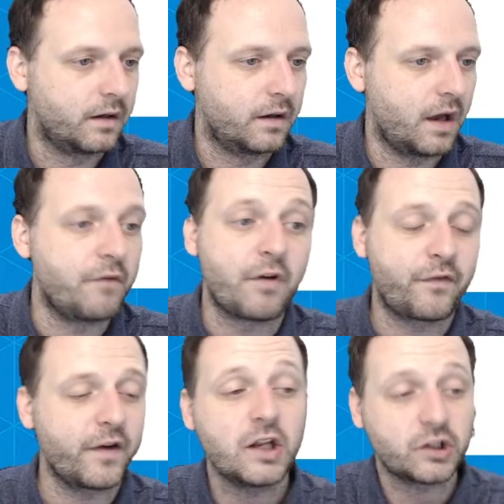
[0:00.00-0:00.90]
And
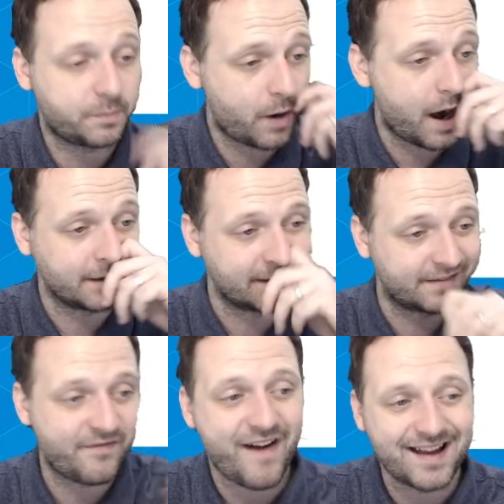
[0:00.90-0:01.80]
Rafinha's price is
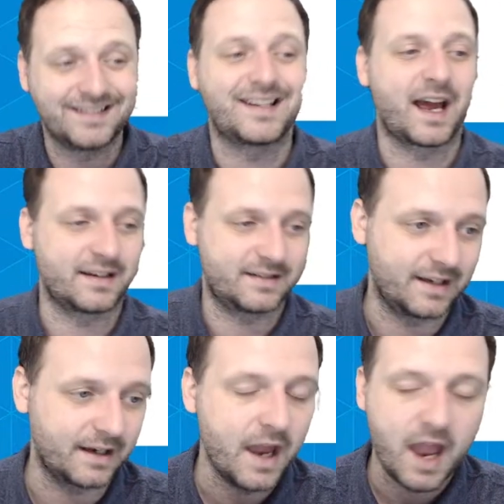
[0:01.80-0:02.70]

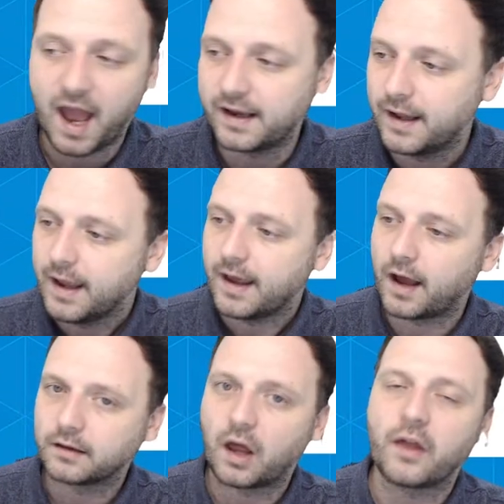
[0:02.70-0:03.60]
fantastic. And a
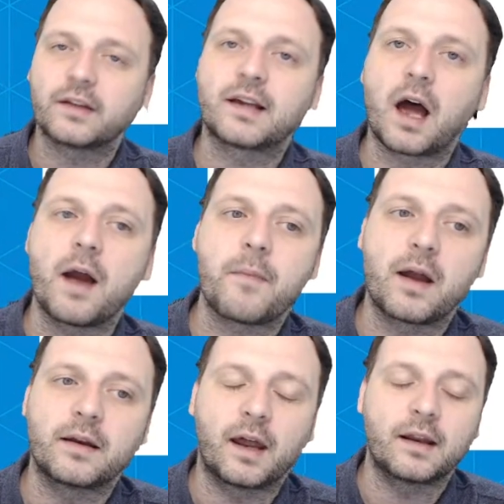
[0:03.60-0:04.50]
lot of the time,
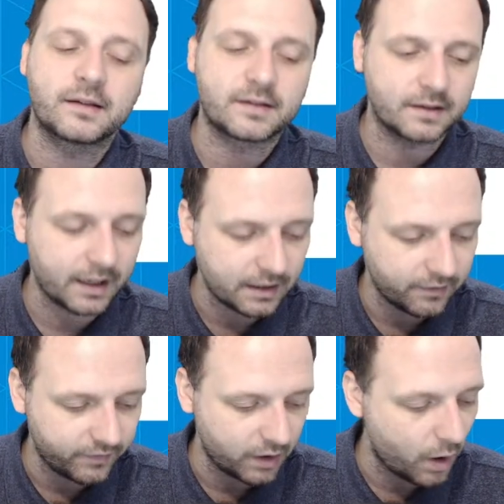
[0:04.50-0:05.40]
and it's like in the
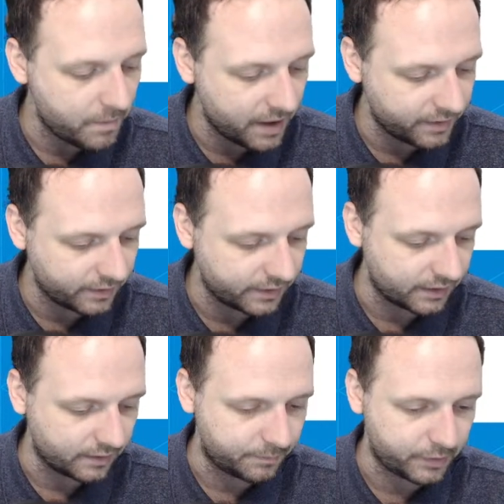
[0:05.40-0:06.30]
video I made earlier
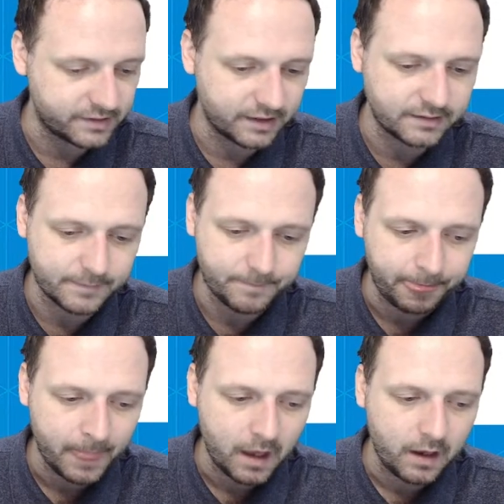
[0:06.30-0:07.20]
in the preseason,
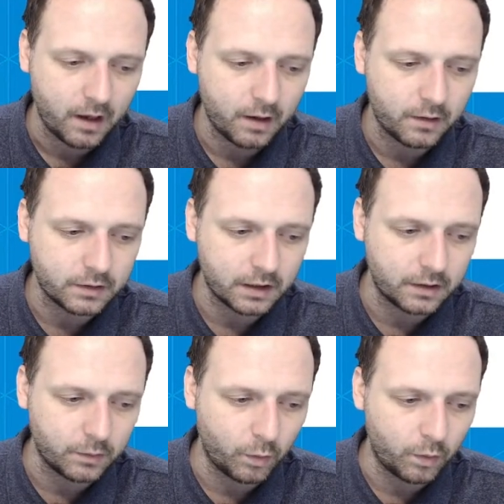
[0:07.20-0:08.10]

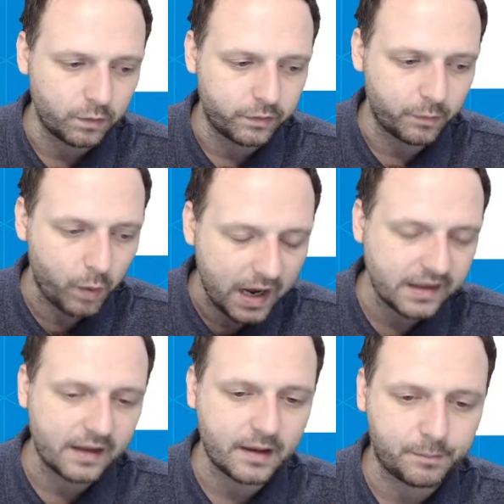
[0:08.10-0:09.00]
the way
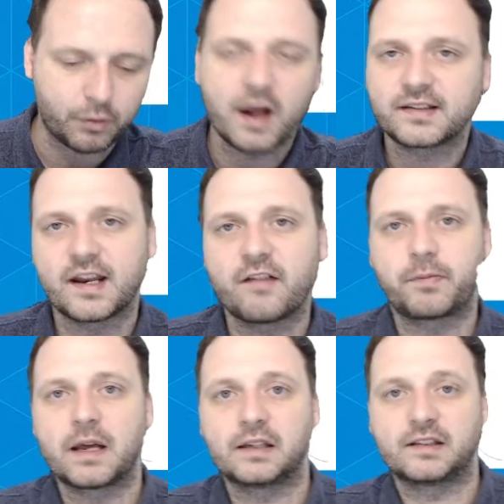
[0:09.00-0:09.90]
that they price in
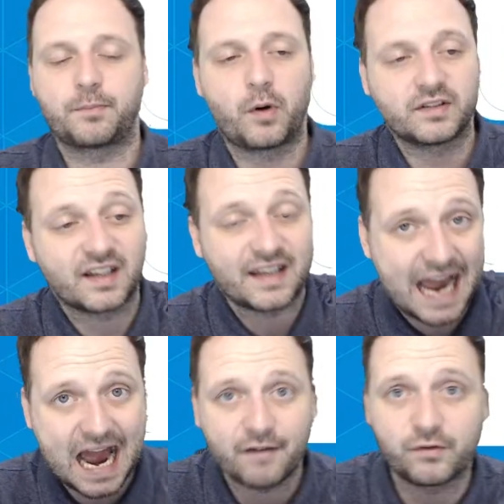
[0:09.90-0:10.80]
FPL is the points that they
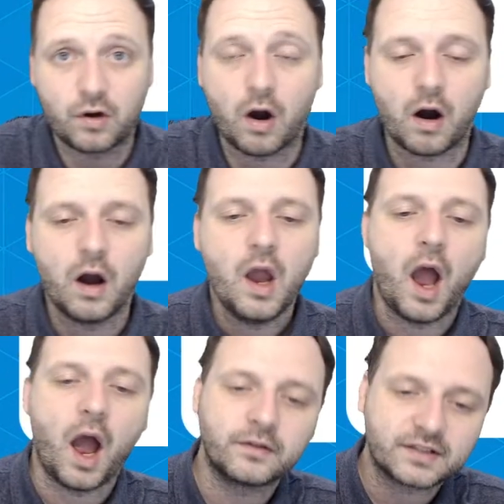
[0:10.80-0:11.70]
have got.
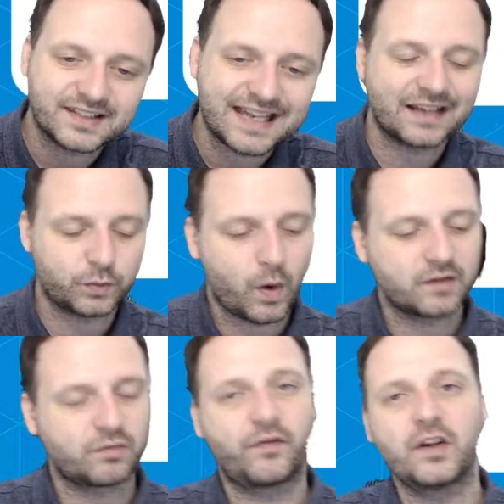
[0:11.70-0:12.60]
And stats-wise,
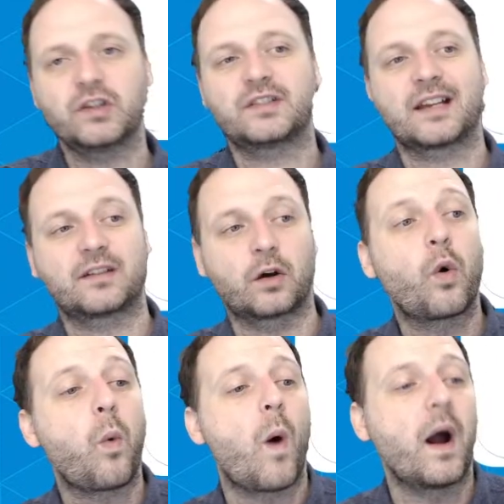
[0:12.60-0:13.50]
Rafinha's stats are
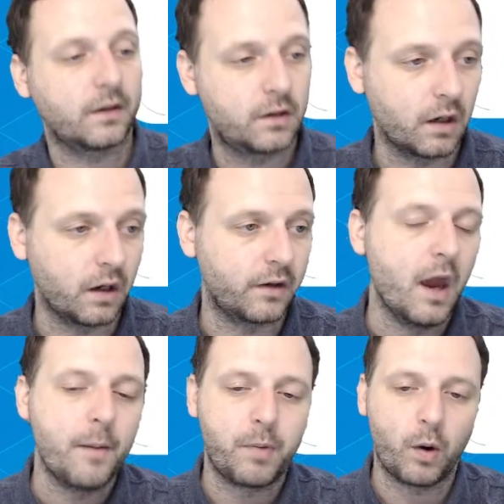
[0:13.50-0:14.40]
quite good.
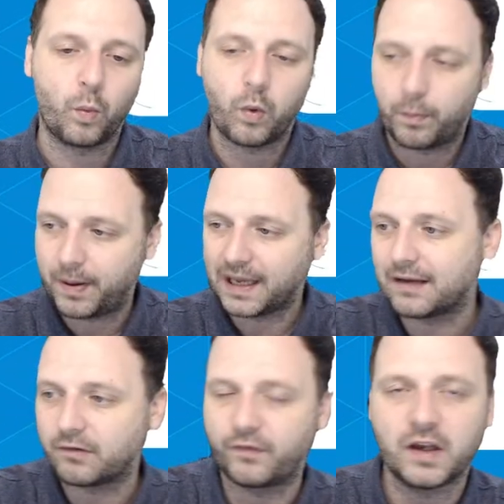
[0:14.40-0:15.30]
But we're picking
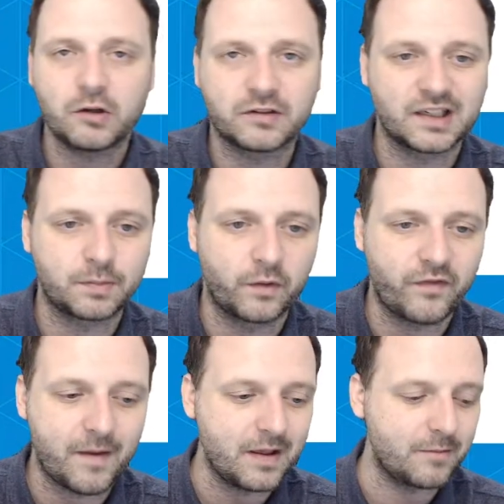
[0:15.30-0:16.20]
Rafinha at
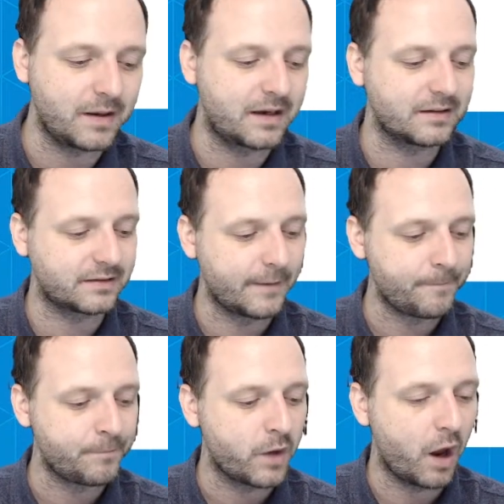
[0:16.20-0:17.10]
6.5 million because
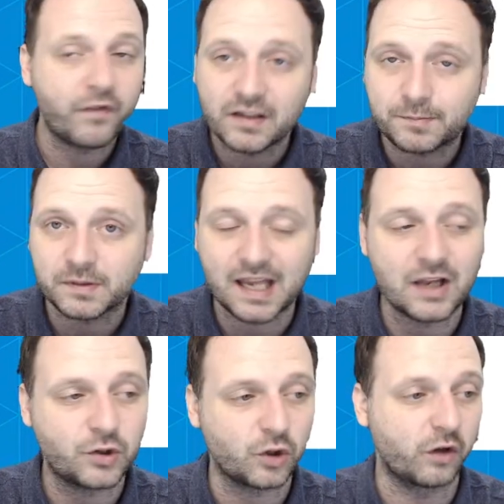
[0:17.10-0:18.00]
of his
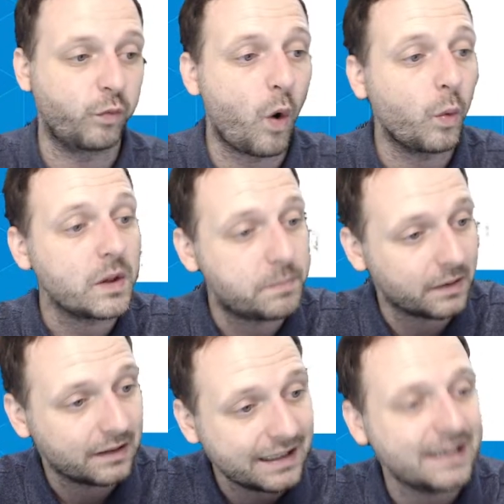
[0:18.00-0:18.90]
potential, of what we
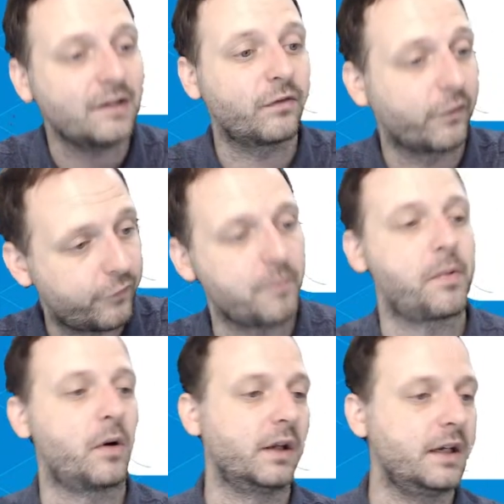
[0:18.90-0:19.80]
believe the
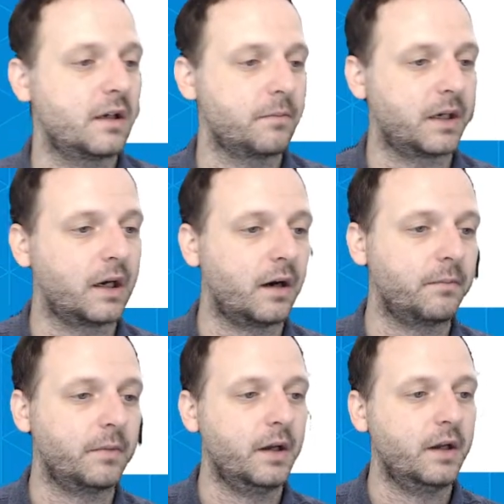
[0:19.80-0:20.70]
footballer he can become.
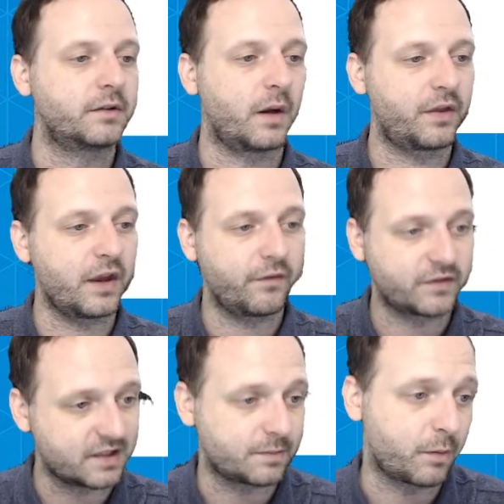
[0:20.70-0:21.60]
So I think for
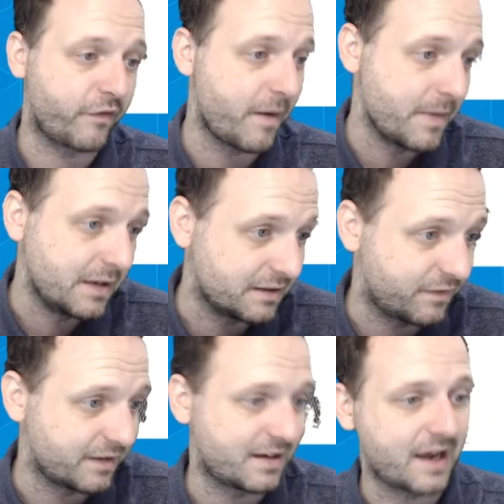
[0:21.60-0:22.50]
6.5 million, he's
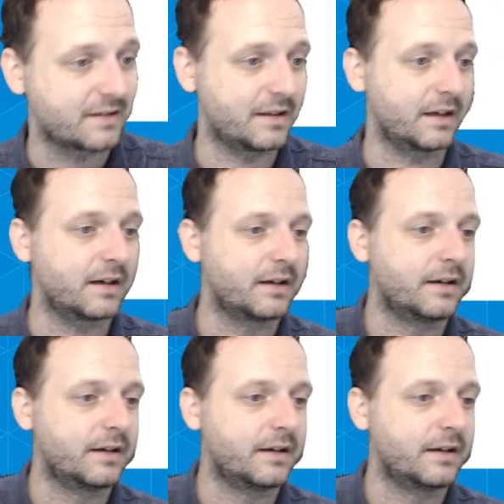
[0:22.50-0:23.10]
fantastic.